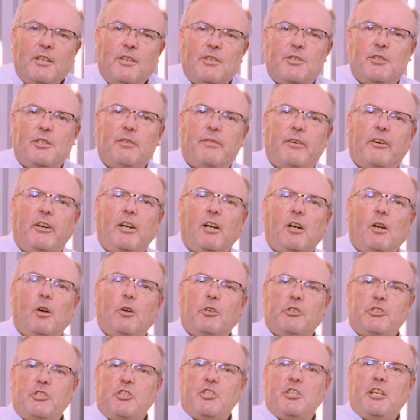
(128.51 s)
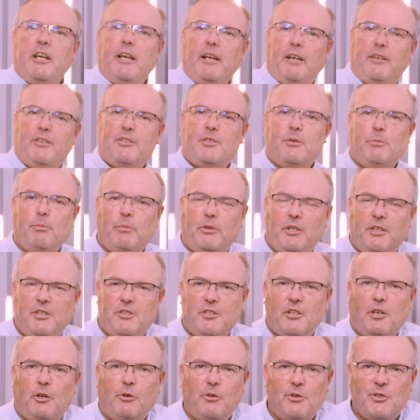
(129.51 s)
to the very large check somebody's
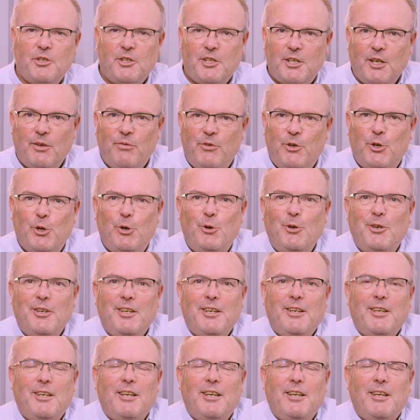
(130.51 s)
going to give you